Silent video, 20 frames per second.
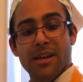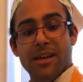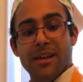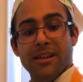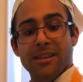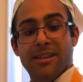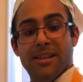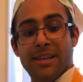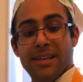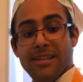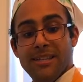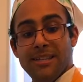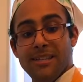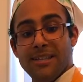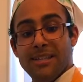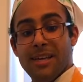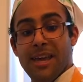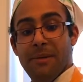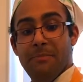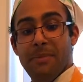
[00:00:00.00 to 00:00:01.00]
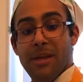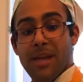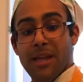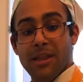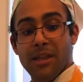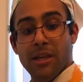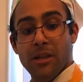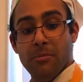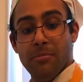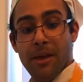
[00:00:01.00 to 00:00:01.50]
This can be a
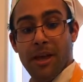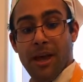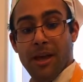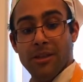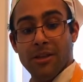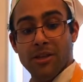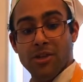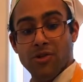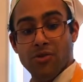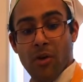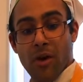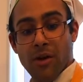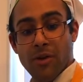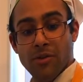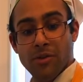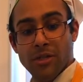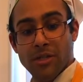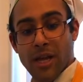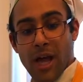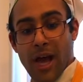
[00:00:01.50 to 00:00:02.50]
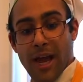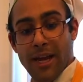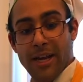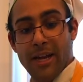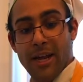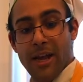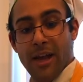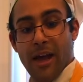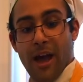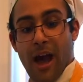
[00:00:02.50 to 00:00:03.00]
little bit on the stronger side.
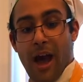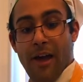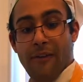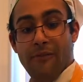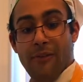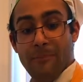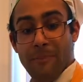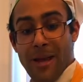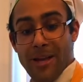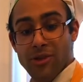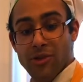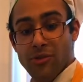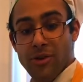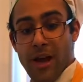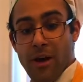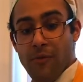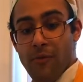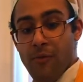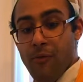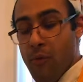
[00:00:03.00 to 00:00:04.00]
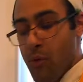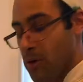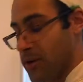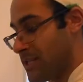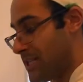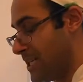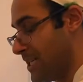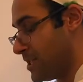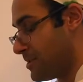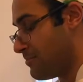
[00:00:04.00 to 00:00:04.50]
I've measured out 4
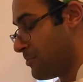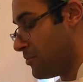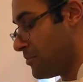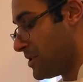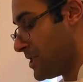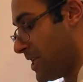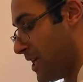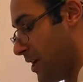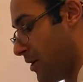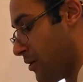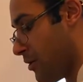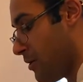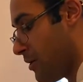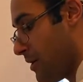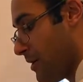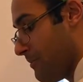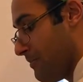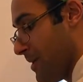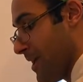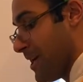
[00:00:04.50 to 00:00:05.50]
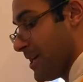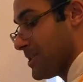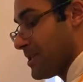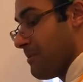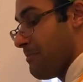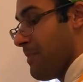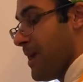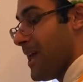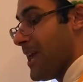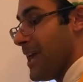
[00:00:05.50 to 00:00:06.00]
teaspoons here because
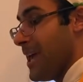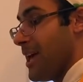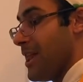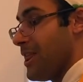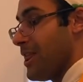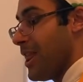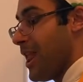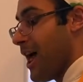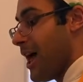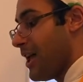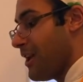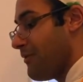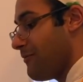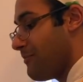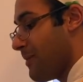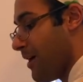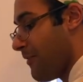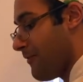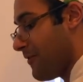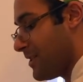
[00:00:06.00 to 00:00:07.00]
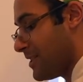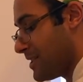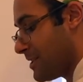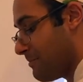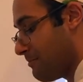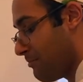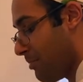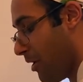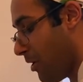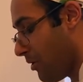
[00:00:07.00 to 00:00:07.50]
I'm making a lot of muffins in
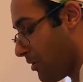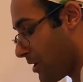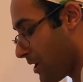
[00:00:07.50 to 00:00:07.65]
bulk.